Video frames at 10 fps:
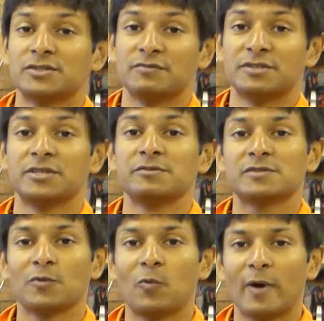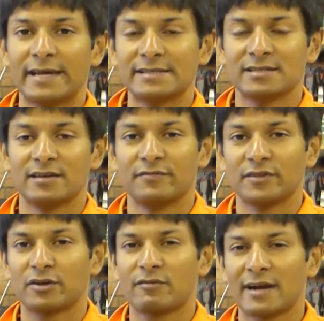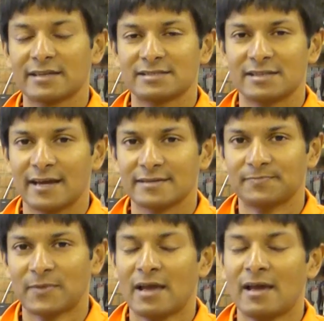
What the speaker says: to reduce the weight of the crankset.